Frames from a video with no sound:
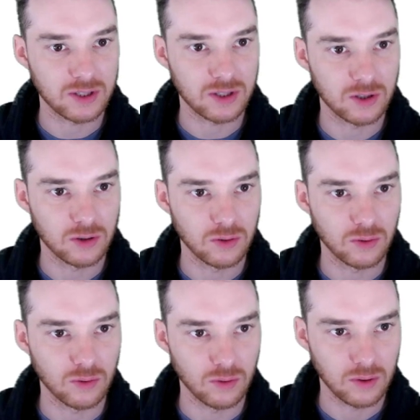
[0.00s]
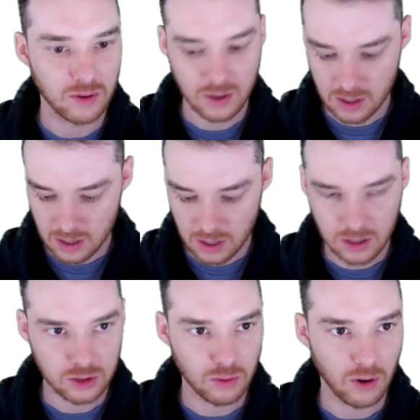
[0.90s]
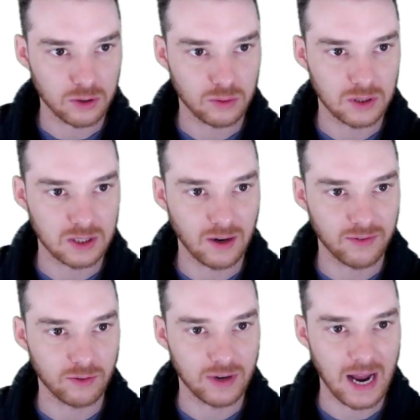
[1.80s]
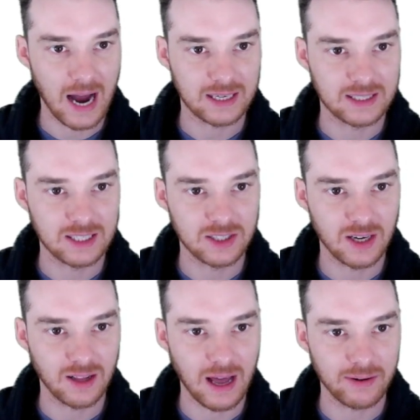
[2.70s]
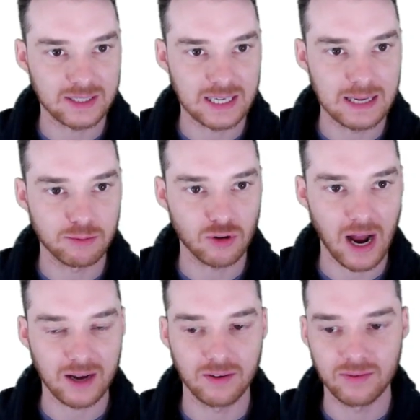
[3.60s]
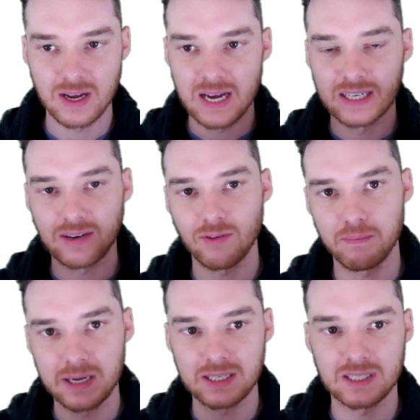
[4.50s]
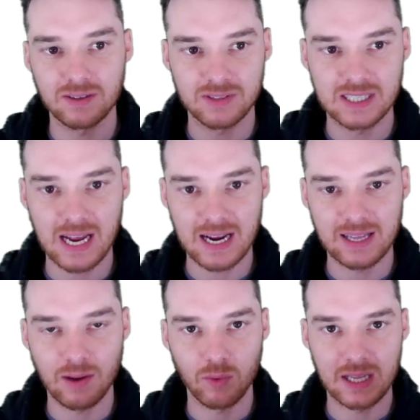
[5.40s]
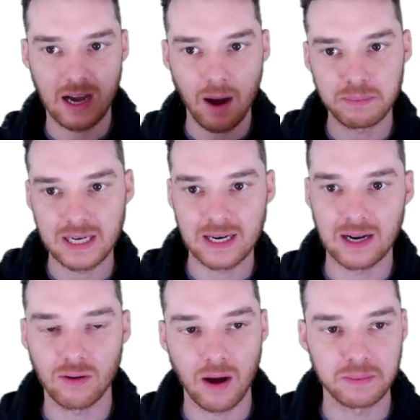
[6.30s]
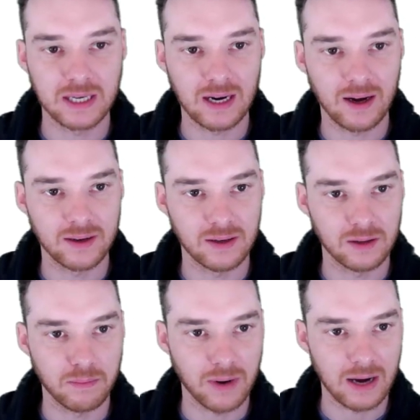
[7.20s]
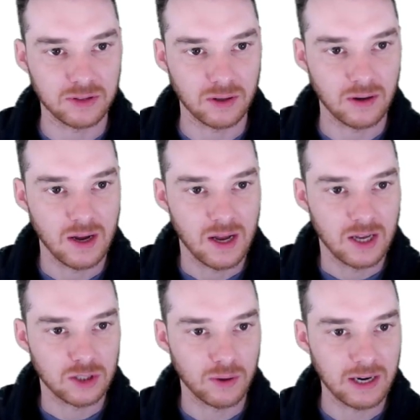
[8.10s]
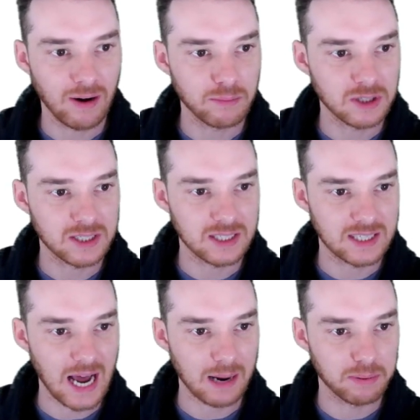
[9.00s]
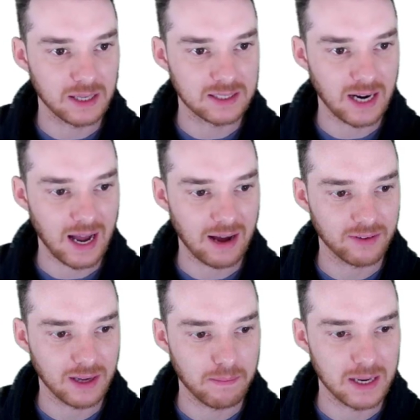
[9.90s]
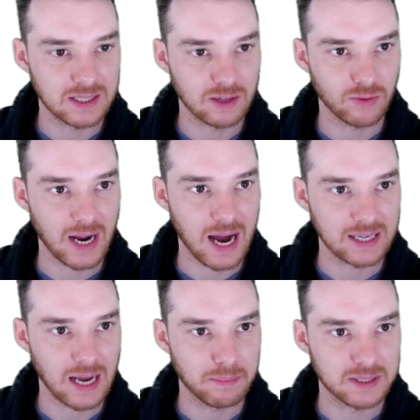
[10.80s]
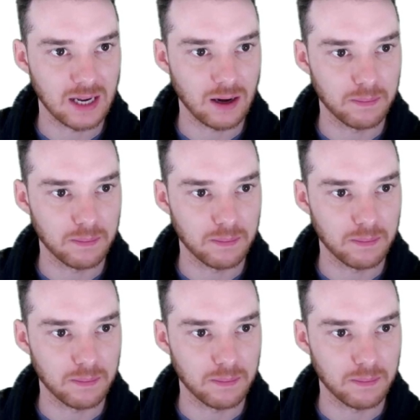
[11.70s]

us to do all sorts of stuff in React. This is gonna allow us to keep track of different pieces of state, and then when they update, it'll update on the browser. So here I'm just in Stack Blitz and I have like a basic React app set